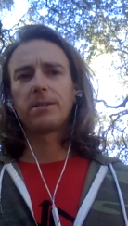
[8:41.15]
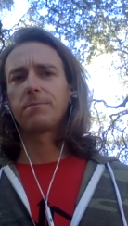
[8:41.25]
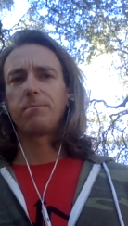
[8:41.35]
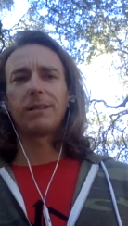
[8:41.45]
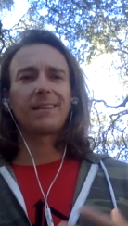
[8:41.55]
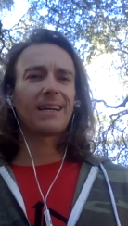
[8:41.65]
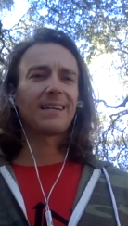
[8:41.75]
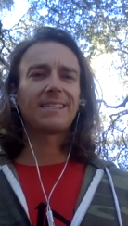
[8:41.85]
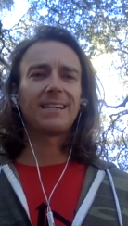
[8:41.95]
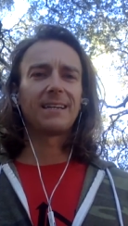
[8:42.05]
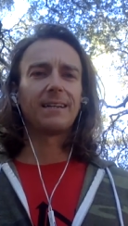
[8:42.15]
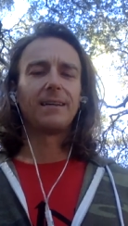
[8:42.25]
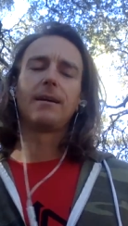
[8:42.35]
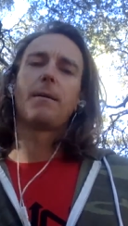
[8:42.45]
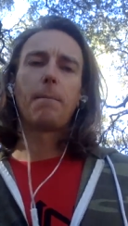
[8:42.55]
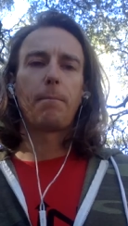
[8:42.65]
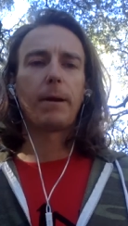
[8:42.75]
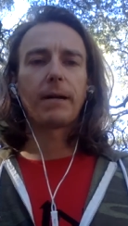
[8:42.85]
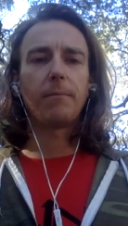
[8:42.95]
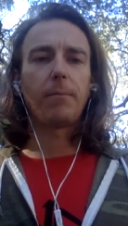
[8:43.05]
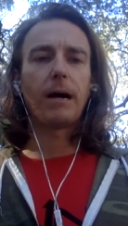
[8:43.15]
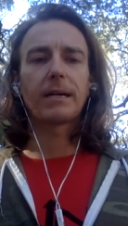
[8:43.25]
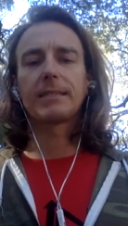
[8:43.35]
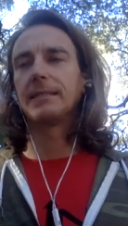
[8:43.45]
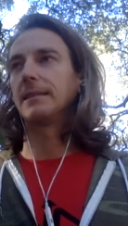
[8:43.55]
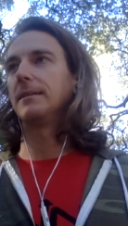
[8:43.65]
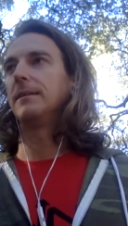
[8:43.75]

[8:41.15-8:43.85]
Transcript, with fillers: Is like I said, pick up boxing,